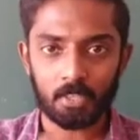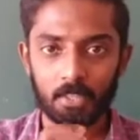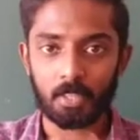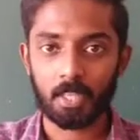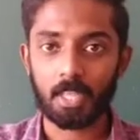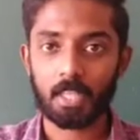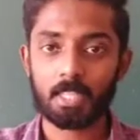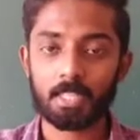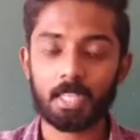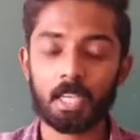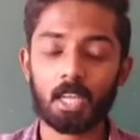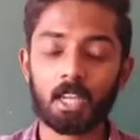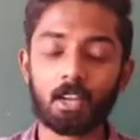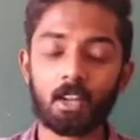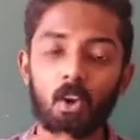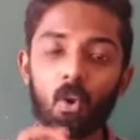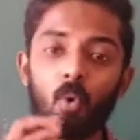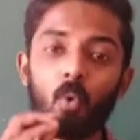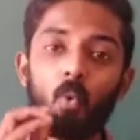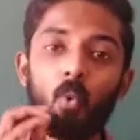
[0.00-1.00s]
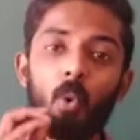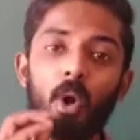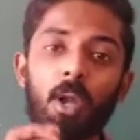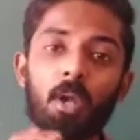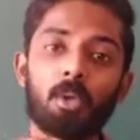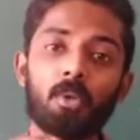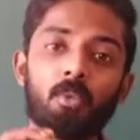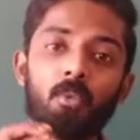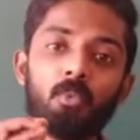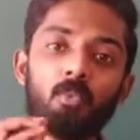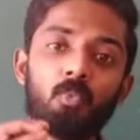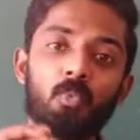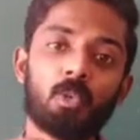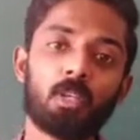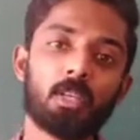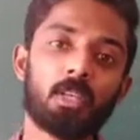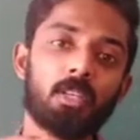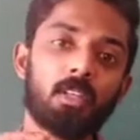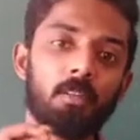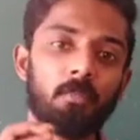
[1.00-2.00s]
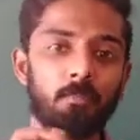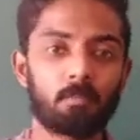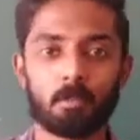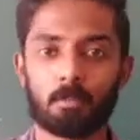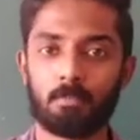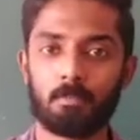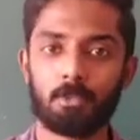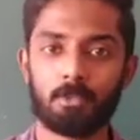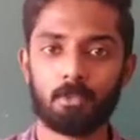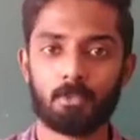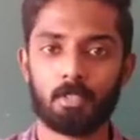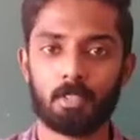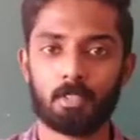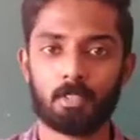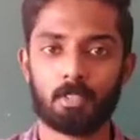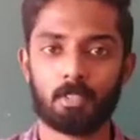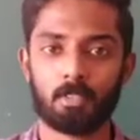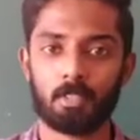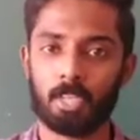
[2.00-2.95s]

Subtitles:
these are one word prepositions.